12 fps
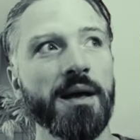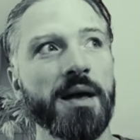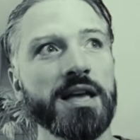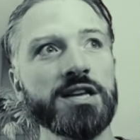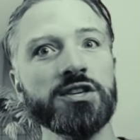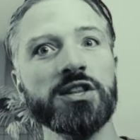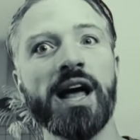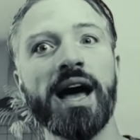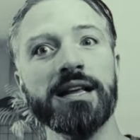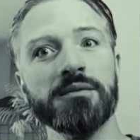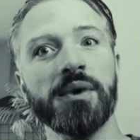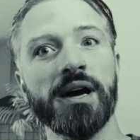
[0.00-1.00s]
is
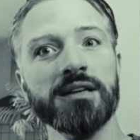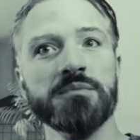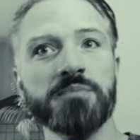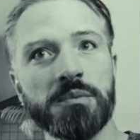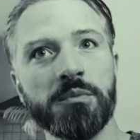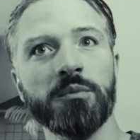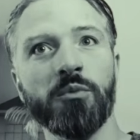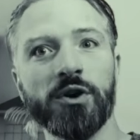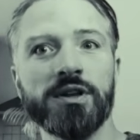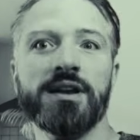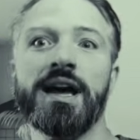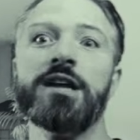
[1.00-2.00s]
liked by other people more
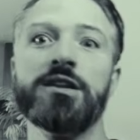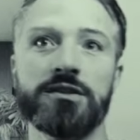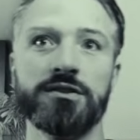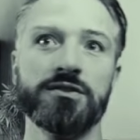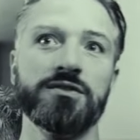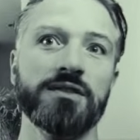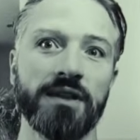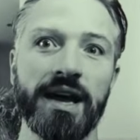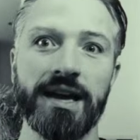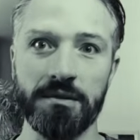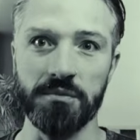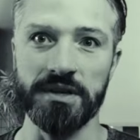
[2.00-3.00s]
than I
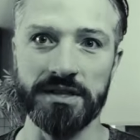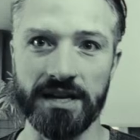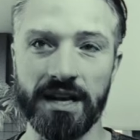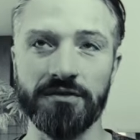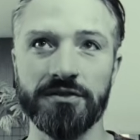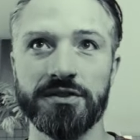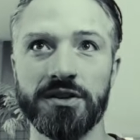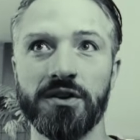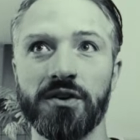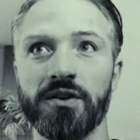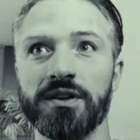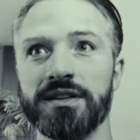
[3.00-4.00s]
like it myself.
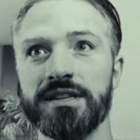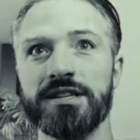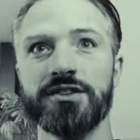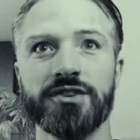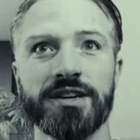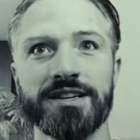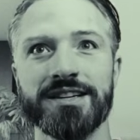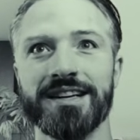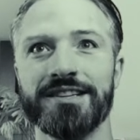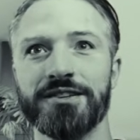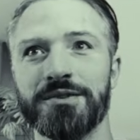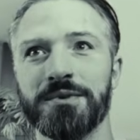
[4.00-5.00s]
So in this situation, I
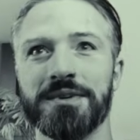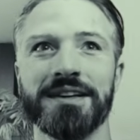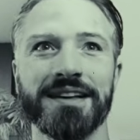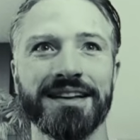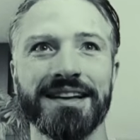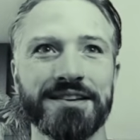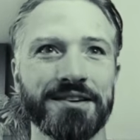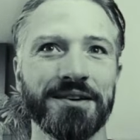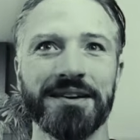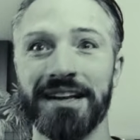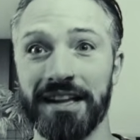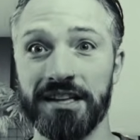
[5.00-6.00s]
just want to let you know
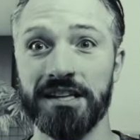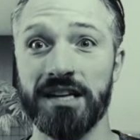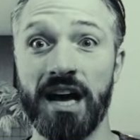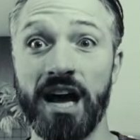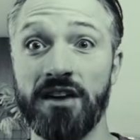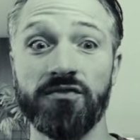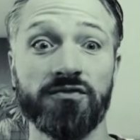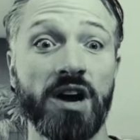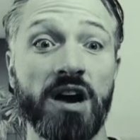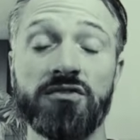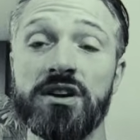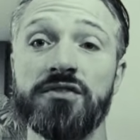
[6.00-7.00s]
that I
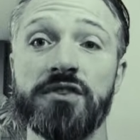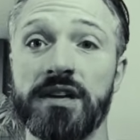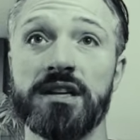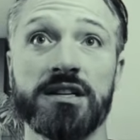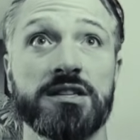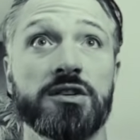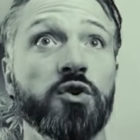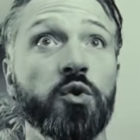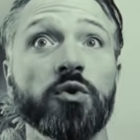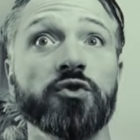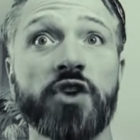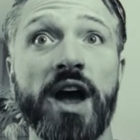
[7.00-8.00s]
really think that this is a
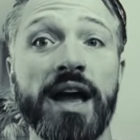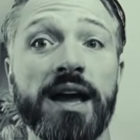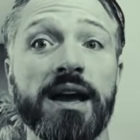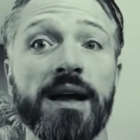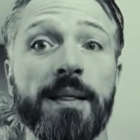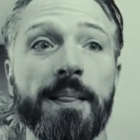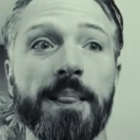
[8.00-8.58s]
cool track,